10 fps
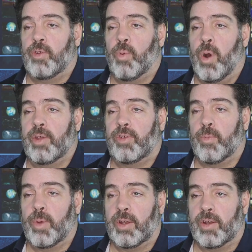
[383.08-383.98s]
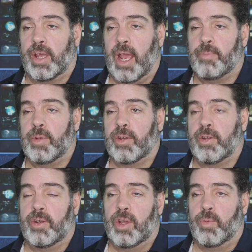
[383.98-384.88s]
Twice it went to Cabinet
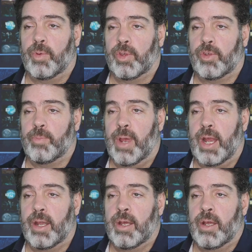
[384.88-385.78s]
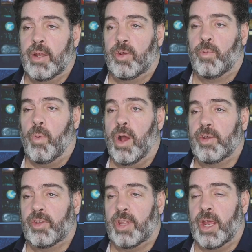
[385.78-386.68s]
to deal with this man.
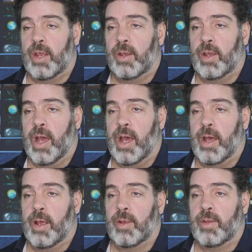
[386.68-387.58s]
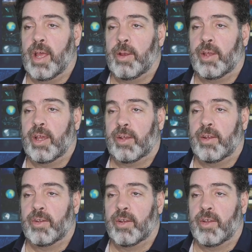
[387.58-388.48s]
Twice they
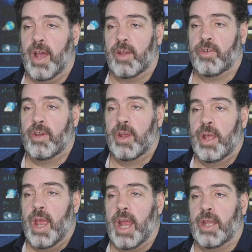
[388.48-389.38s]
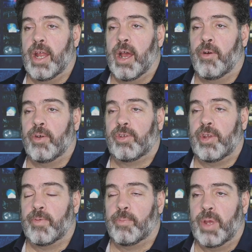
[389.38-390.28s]
kicked it to touch, and now
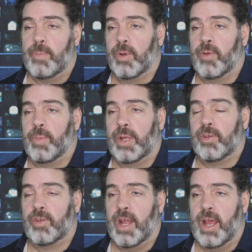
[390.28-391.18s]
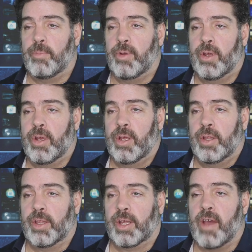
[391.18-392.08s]
seven people have been stabbed.
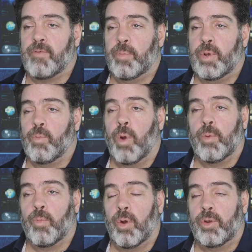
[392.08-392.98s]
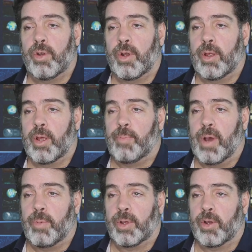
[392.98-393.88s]
The government won't want a
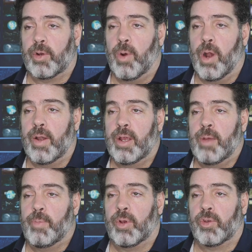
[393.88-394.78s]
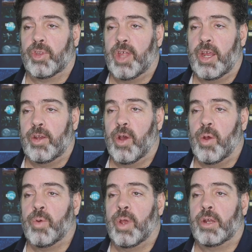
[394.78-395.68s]
public inquiry because they
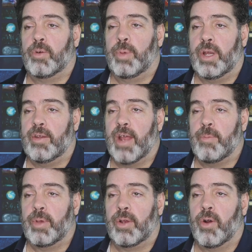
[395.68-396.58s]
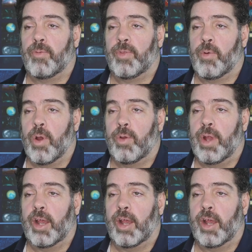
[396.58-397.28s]
know it'll be damning of their own